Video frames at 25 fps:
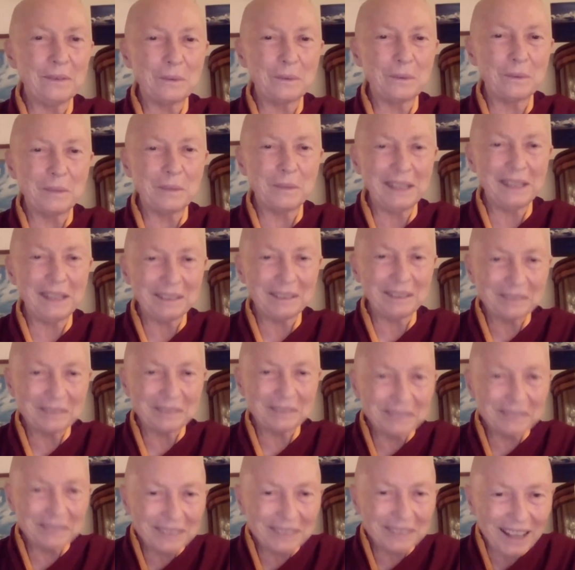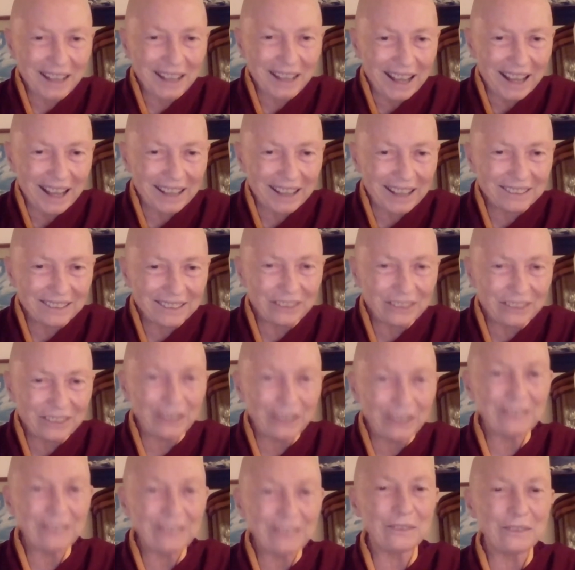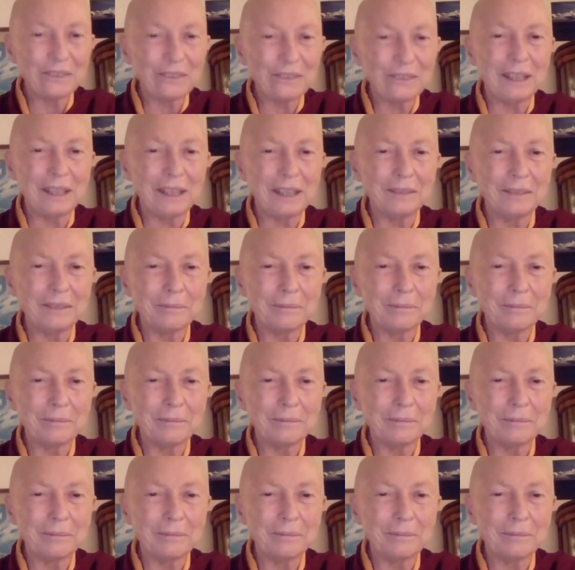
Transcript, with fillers: to be? Ah, sure. Ah, share screen.